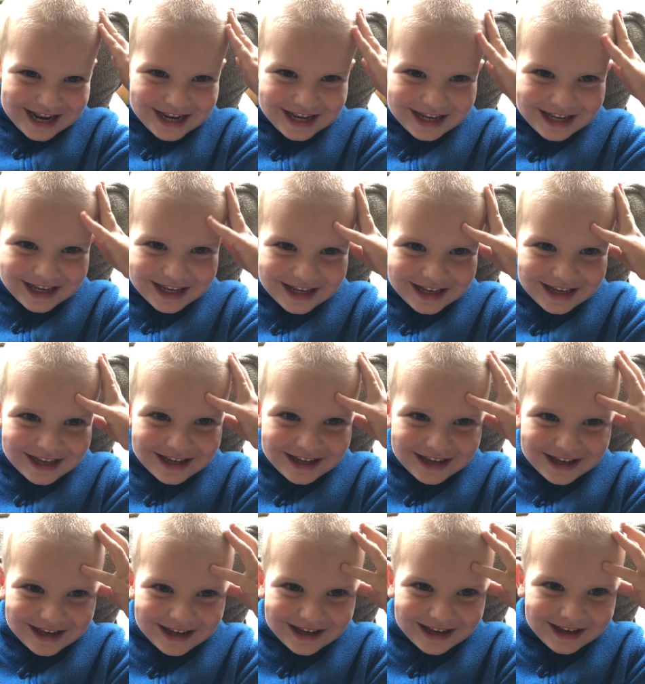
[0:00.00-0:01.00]
he's gonna weigh?
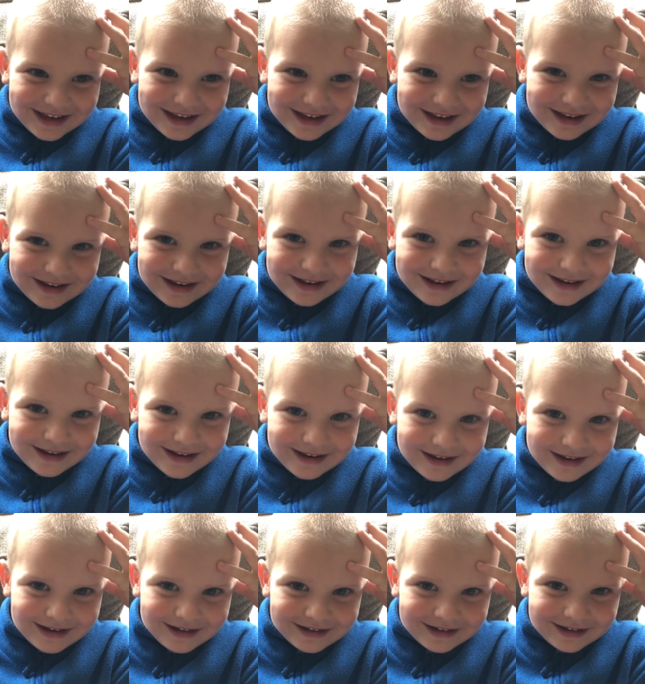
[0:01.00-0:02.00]

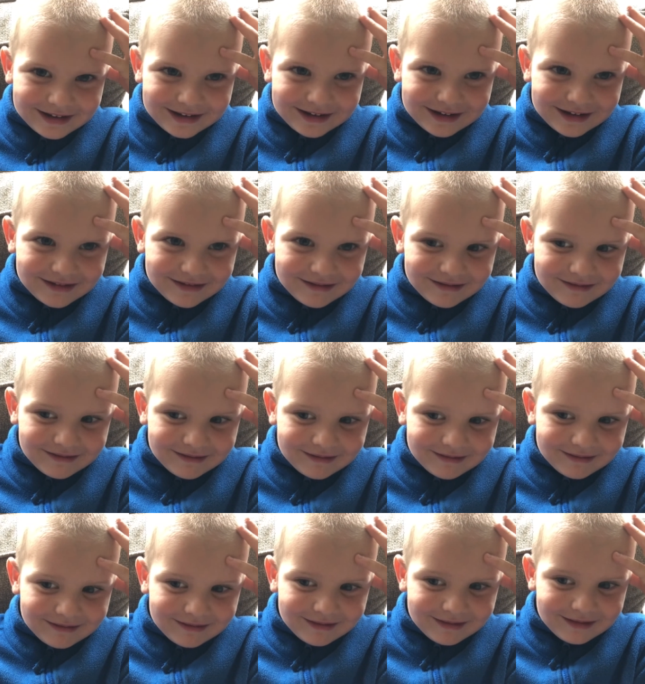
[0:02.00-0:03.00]
How many pounds?
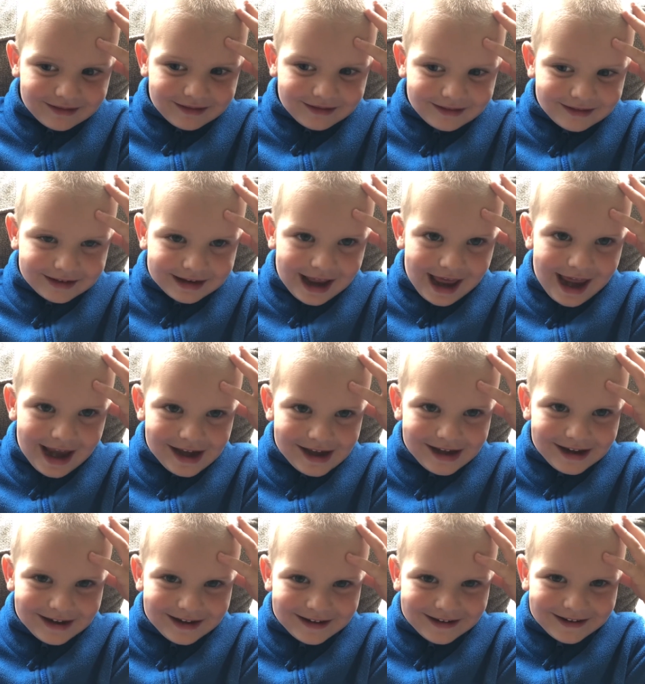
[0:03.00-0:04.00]
Ten.
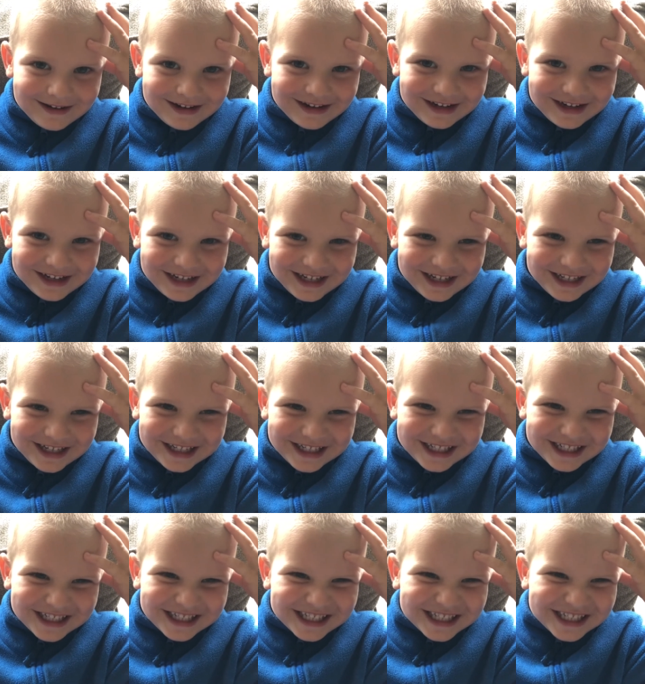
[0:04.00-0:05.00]
Ten, Ten pounds. pounds.